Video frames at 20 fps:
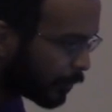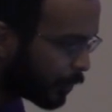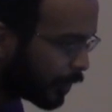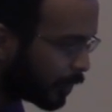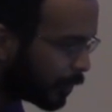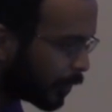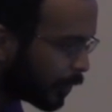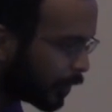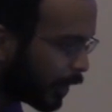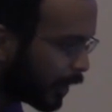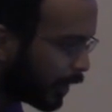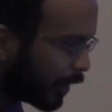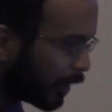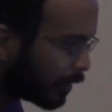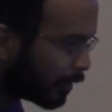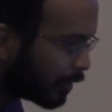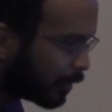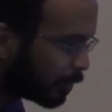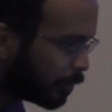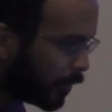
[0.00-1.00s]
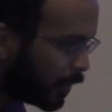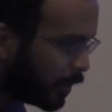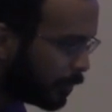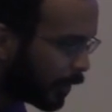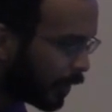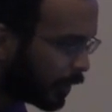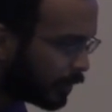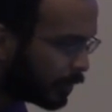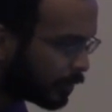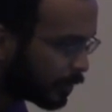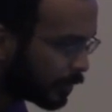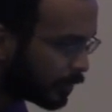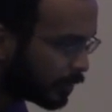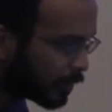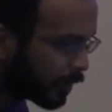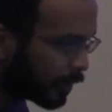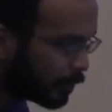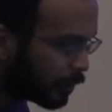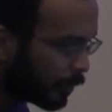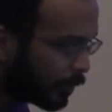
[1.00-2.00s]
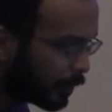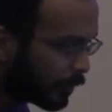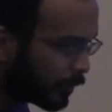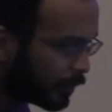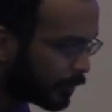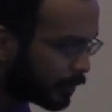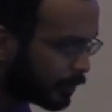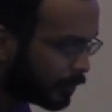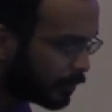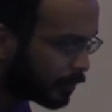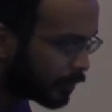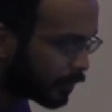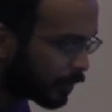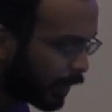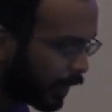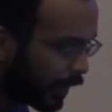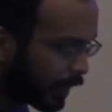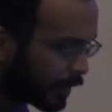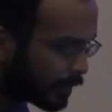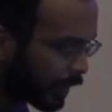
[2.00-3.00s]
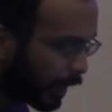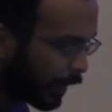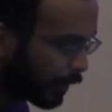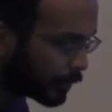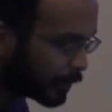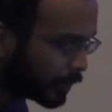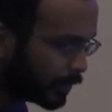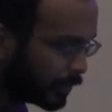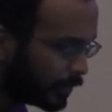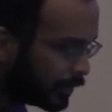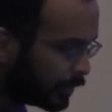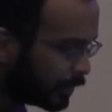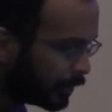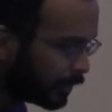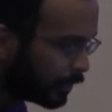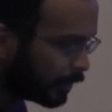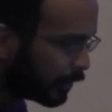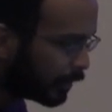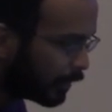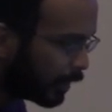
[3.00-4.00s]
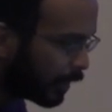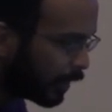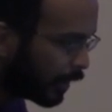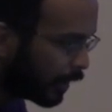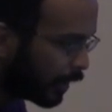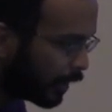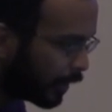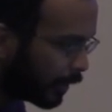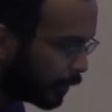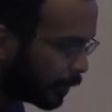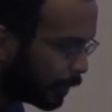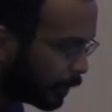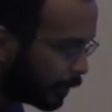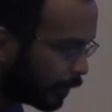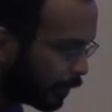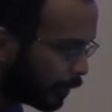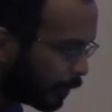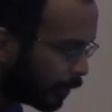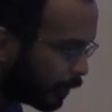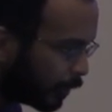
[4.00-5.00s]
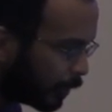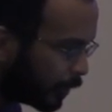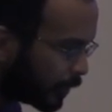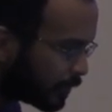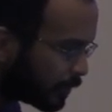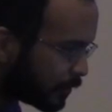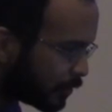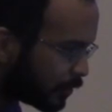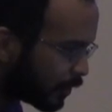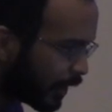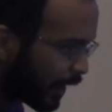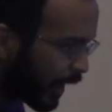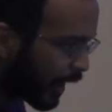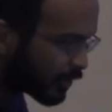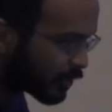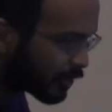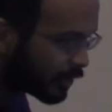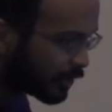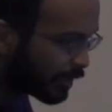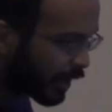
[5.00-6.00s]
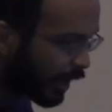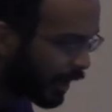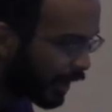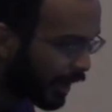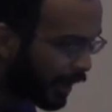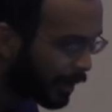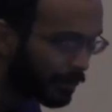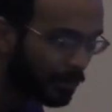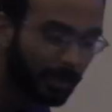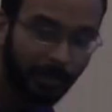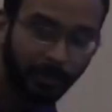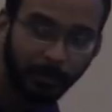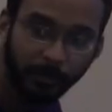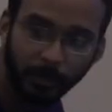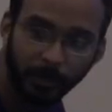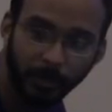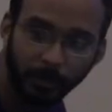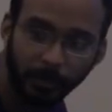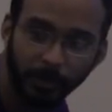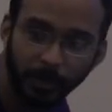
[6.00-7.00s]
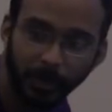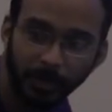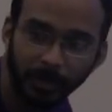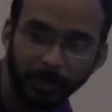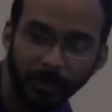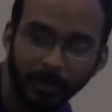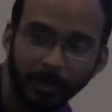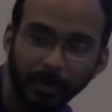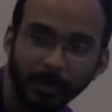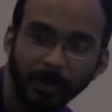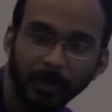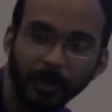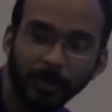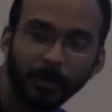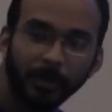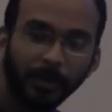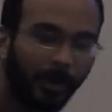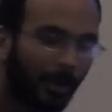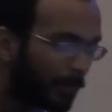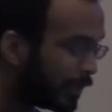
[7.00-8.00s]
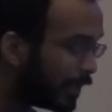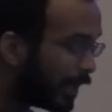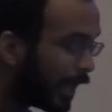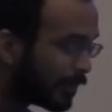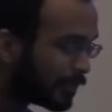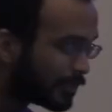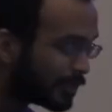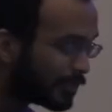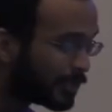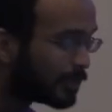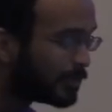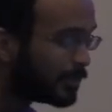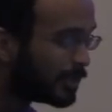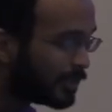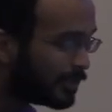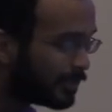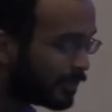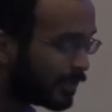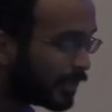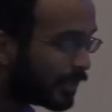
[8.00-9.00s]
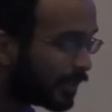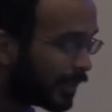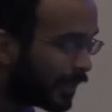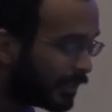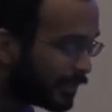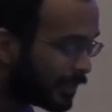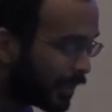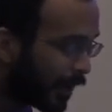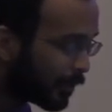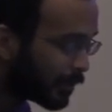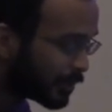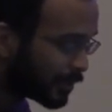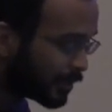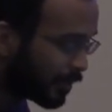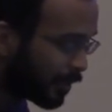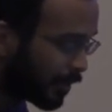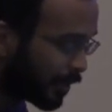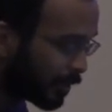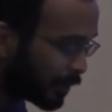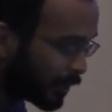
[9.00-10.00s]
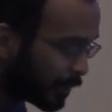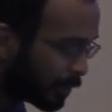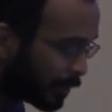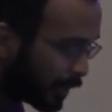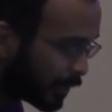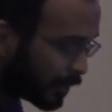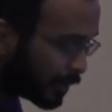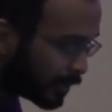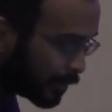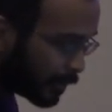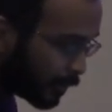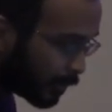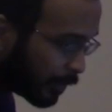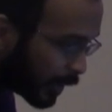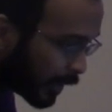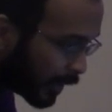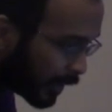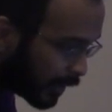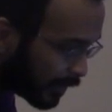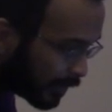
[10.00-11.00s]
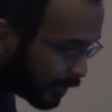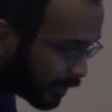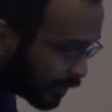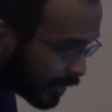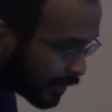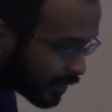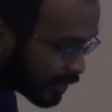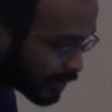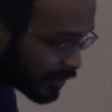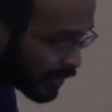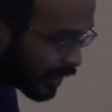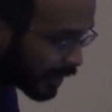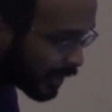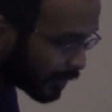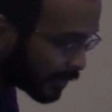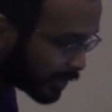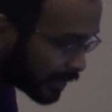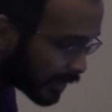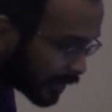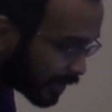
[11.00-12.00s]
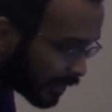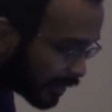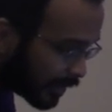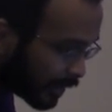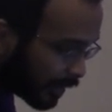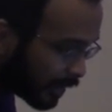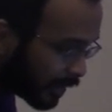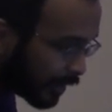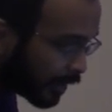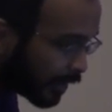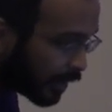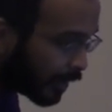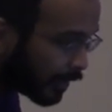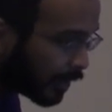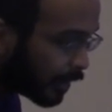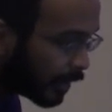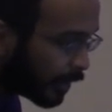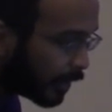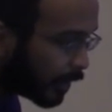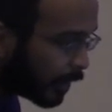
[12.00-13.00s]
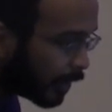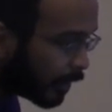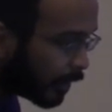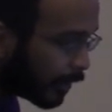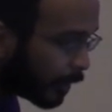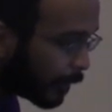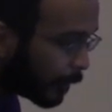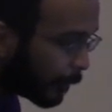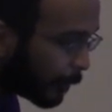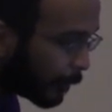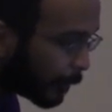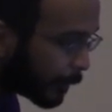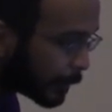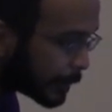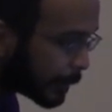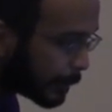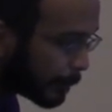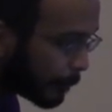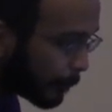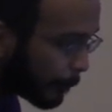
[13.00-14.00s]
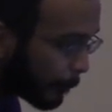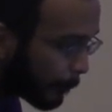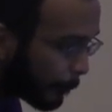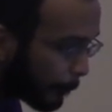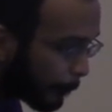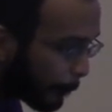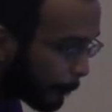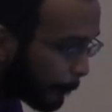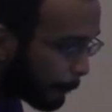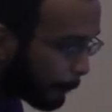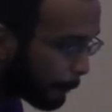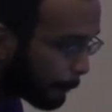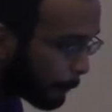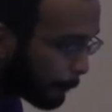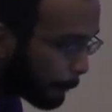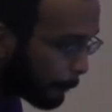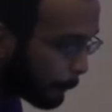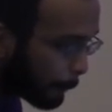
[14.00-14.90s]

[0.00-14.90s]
one where like B button turns on both the shooter and tower, um, which should actually not? happen anymore. But no. I mean, now it should just be shooter and tower should go on with the belt, but that's just not how we do. on the trigger now, right? What's up? It's on the trigger now.